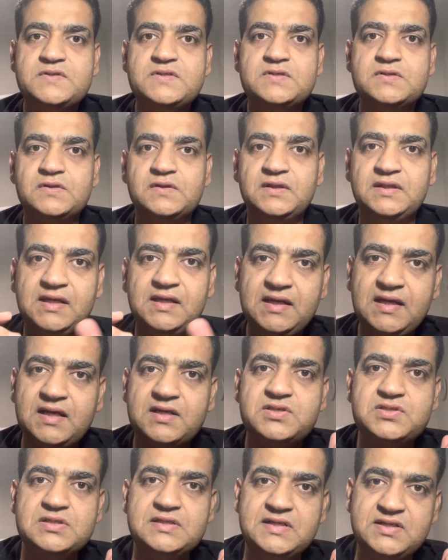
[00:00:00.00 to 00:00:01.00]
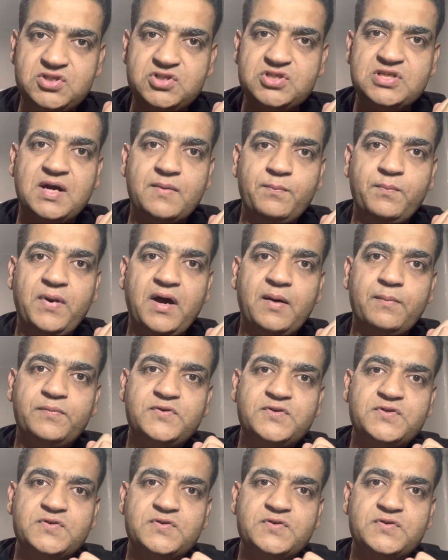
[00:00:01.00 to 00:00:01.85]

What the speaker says: so they actually jump up